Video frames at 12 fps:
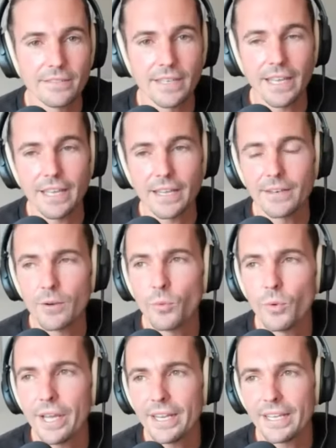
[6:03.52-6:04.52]
And
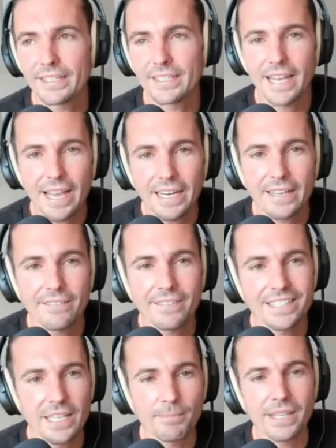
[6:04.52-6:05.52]
when it's negative,
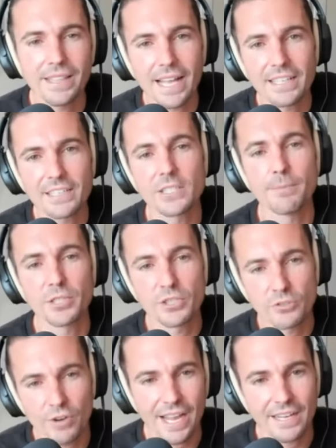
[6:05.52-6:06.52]
it's something that
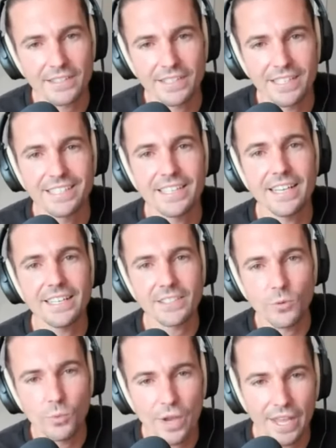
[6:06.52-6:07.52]
subtracts. It takes
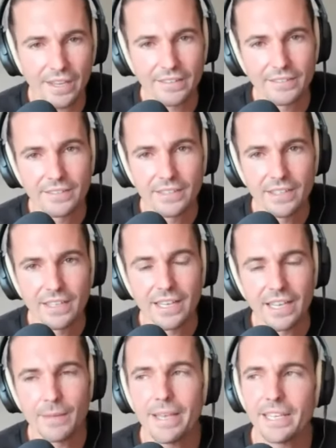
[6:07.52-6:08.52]
away.
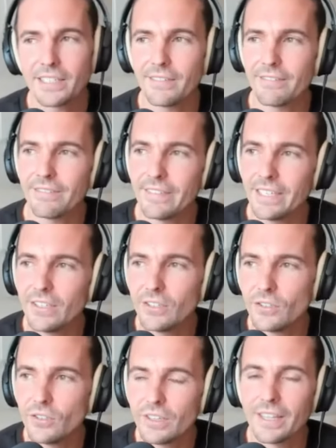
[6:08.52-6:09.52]
It makes it
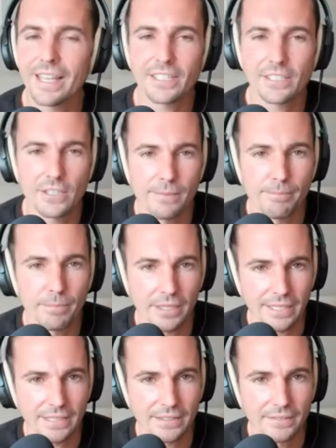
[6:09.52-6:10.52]
feel less
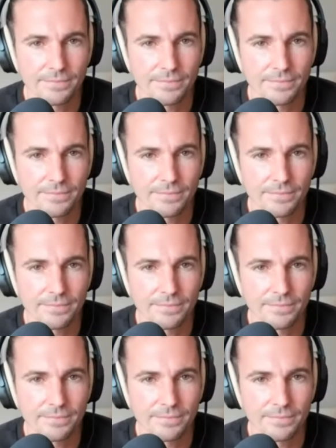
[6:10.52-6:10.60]
complete.